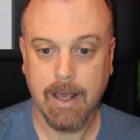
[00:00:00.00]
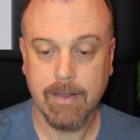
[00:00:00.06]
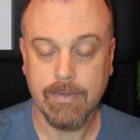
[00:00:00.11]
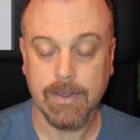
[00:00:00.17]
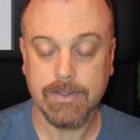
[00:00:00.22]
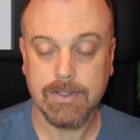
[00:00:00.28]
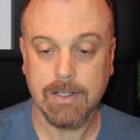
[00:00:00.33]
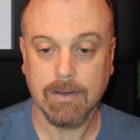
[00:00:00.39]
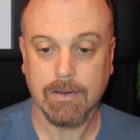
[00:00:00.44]

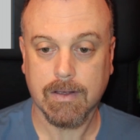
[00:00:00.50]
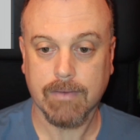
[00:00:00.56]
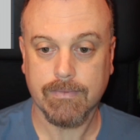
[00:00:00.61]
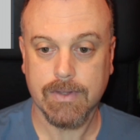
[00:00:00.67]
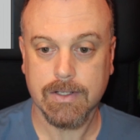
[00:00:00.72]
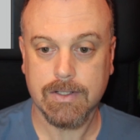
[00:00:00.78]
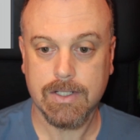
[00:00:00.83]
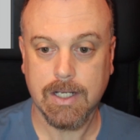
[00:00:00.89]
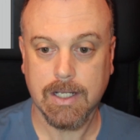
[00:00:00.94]
the silk of
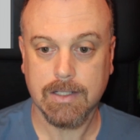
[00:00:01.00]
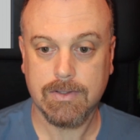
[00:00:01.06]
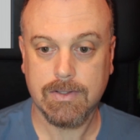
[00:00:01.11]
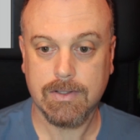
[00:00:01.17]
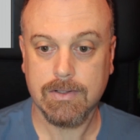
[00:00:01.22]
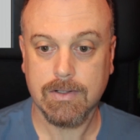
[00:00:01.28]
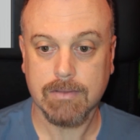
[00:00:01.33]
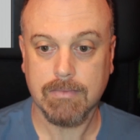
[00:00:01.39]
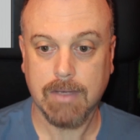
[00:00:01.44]
the
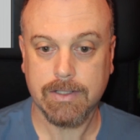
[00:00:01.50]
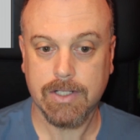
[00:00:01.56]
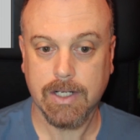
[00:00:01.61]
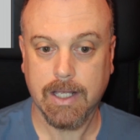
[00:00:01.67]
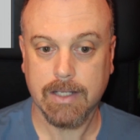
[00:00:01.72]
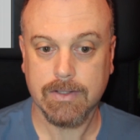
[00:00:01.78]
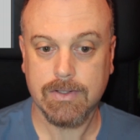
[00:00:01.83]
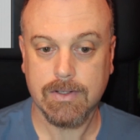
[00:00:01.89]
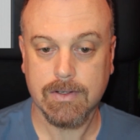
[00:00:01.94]
sheets too much
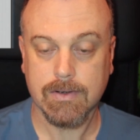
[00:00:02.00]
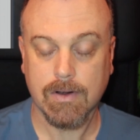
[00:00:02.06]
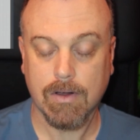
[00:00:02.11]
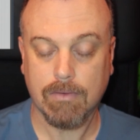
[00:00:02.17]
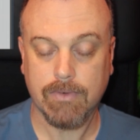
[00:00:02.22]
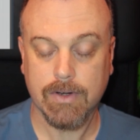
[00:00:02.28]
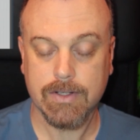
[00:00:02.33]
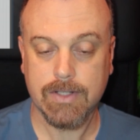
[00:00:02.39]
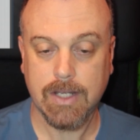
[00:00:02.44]
against her
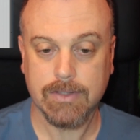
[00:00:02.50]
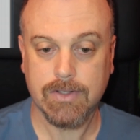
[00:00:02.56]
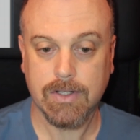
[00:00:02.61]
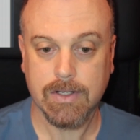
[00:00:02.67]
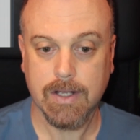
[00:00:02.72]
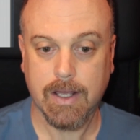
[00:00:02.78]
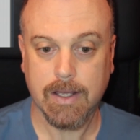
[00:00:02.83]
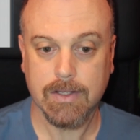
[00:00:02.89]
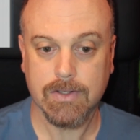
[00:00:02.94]

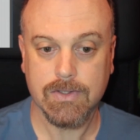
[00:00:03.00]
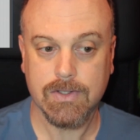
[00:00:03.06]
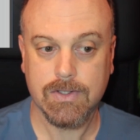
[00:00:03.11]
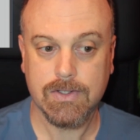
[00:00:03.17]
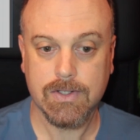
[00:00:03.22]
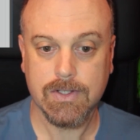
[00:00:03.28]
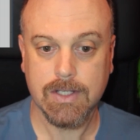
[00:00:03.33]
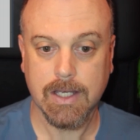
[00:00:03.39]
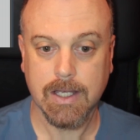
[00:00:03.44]

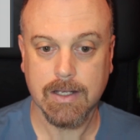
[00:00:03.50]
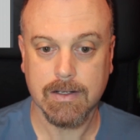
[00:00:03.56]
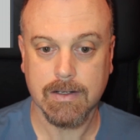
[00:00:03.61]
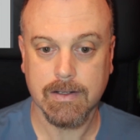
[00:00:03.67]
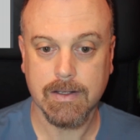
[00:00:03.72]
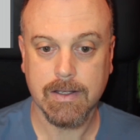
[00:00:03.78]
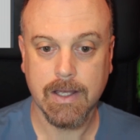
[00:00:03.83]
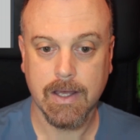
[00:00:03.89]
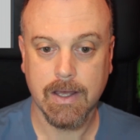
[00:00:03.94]
oversensitized
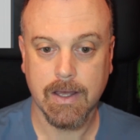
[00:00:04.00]
skin.